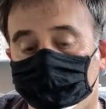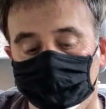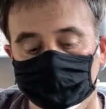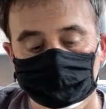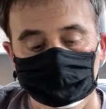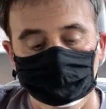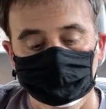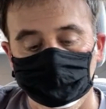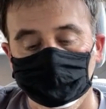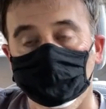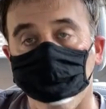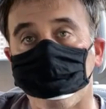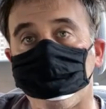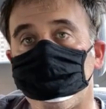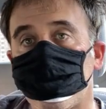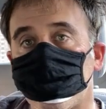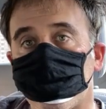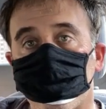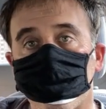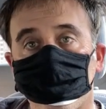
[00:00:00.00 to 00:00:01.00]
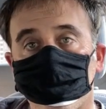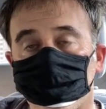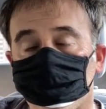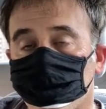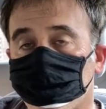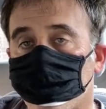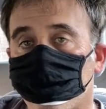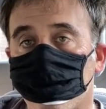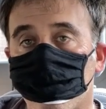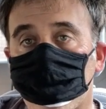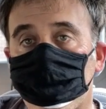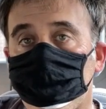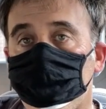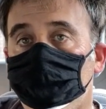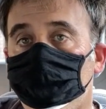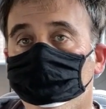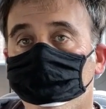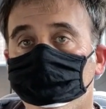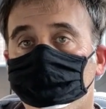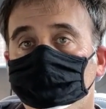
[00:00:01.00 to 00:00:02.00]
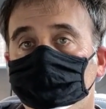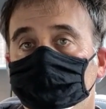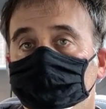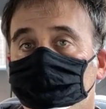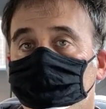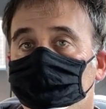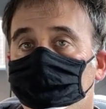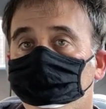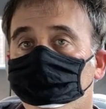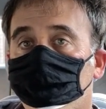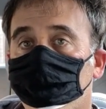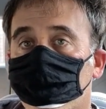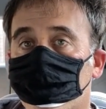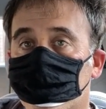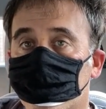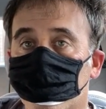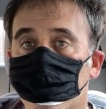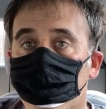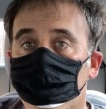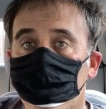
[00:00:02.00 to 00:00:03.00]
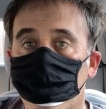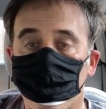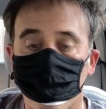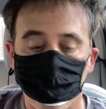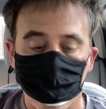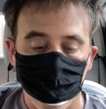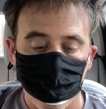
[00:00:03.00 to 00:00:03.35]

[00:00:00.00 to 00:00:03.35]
any uh, opticians will, might have an anti-fog spray.